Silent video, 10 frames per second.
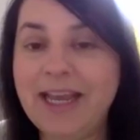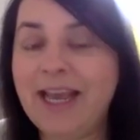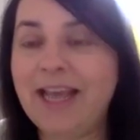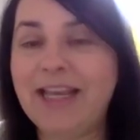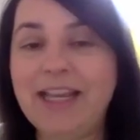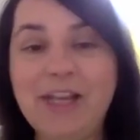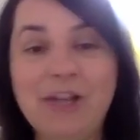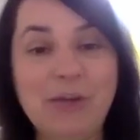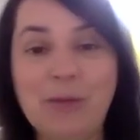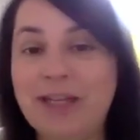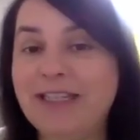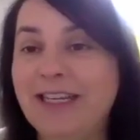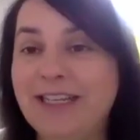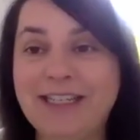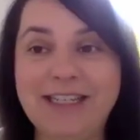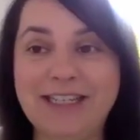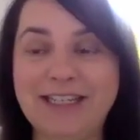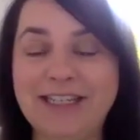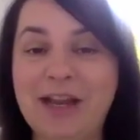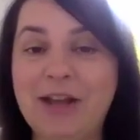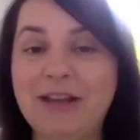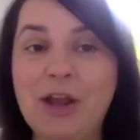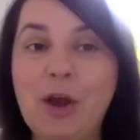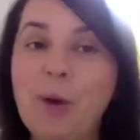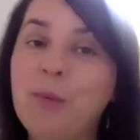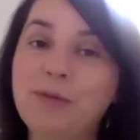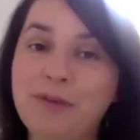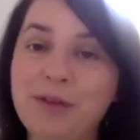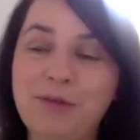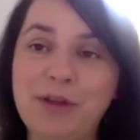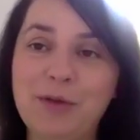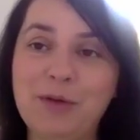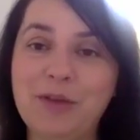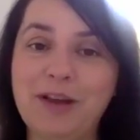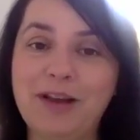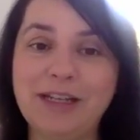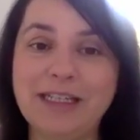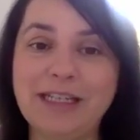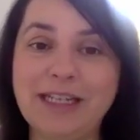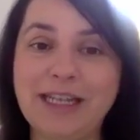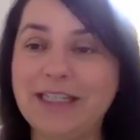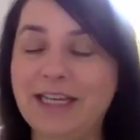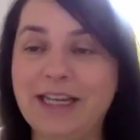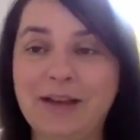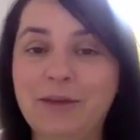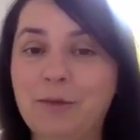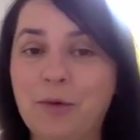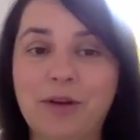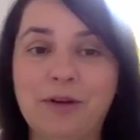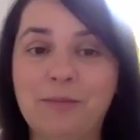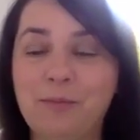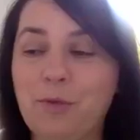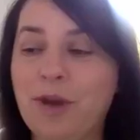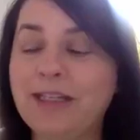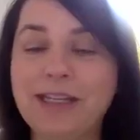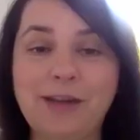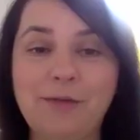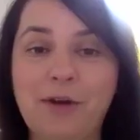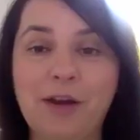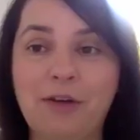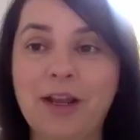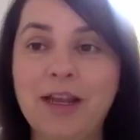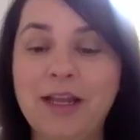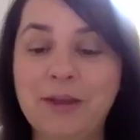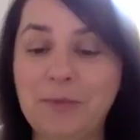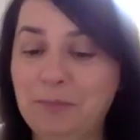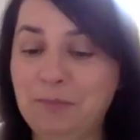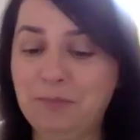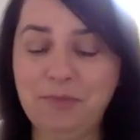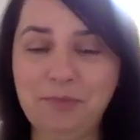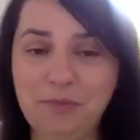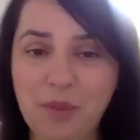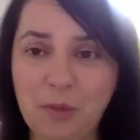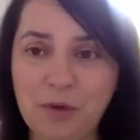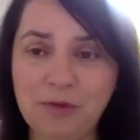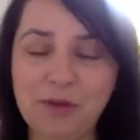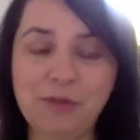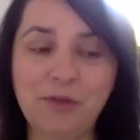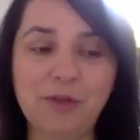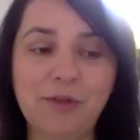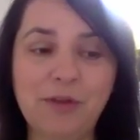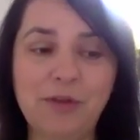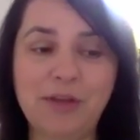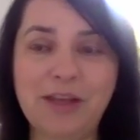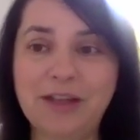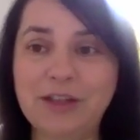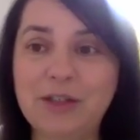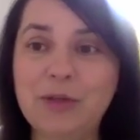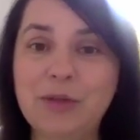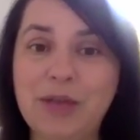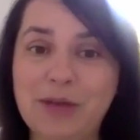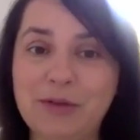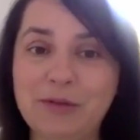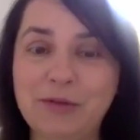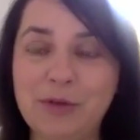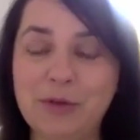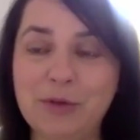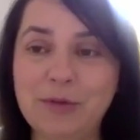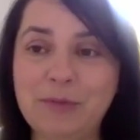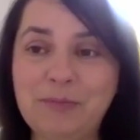and he just went and did it. And a couple of his videos on LinkedIn were practically viral. One of his first videos, he got 2,000 views.